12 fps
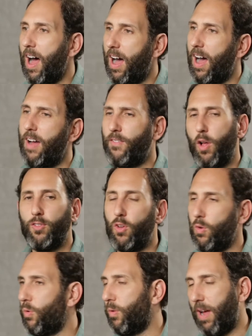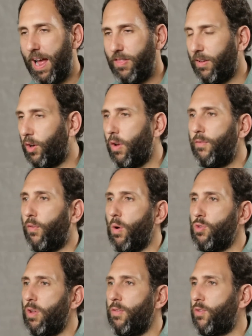I've also had the good
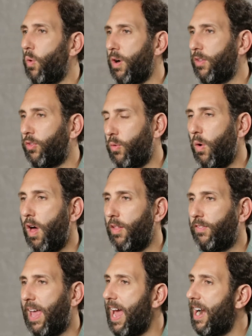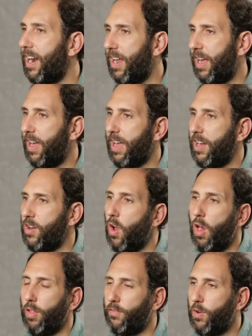fortune of touring through all of Canada and
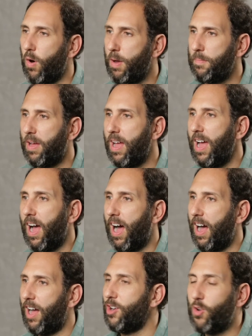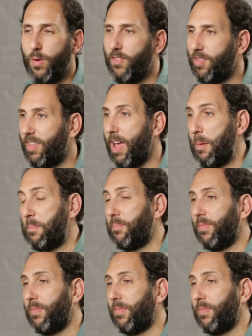all of Europe, doing the same.